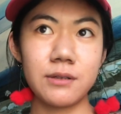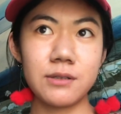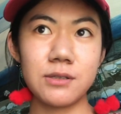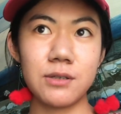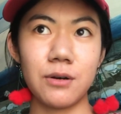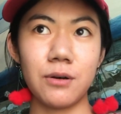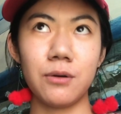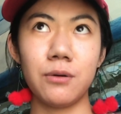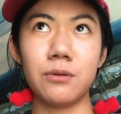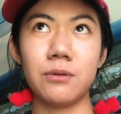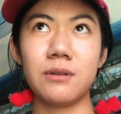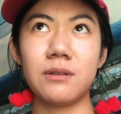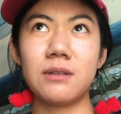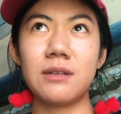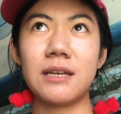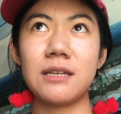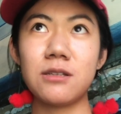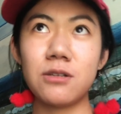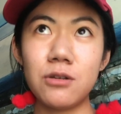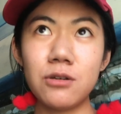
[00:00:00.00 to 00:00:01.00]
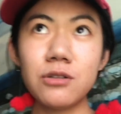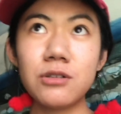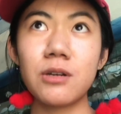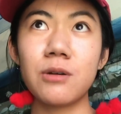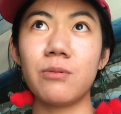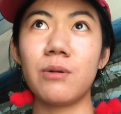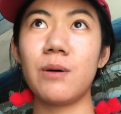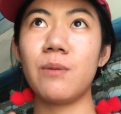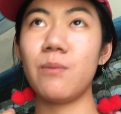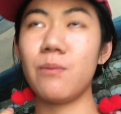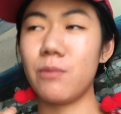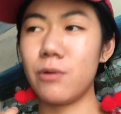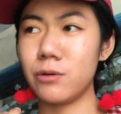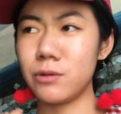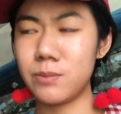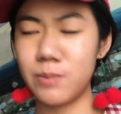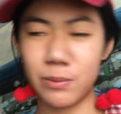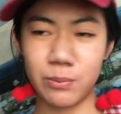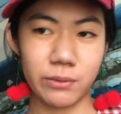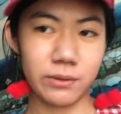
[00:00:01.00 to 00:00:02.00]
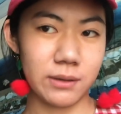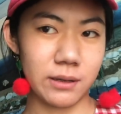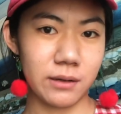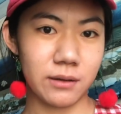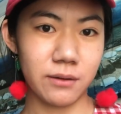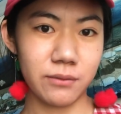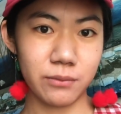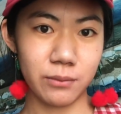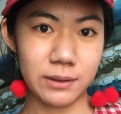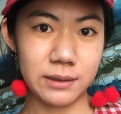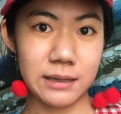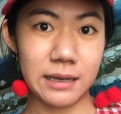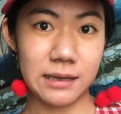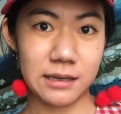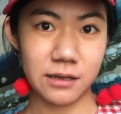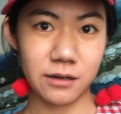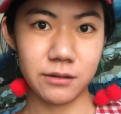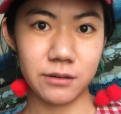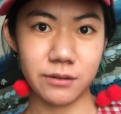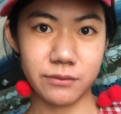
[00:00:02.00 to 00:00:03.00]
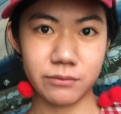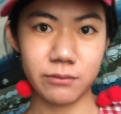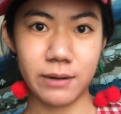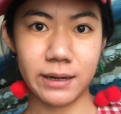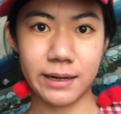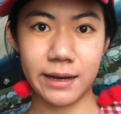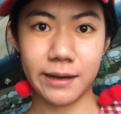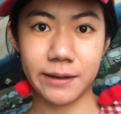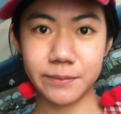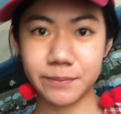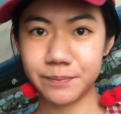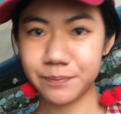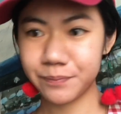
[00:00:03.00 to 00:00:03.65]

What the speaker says: So that's usually what most people think of when they hear of Red Hat.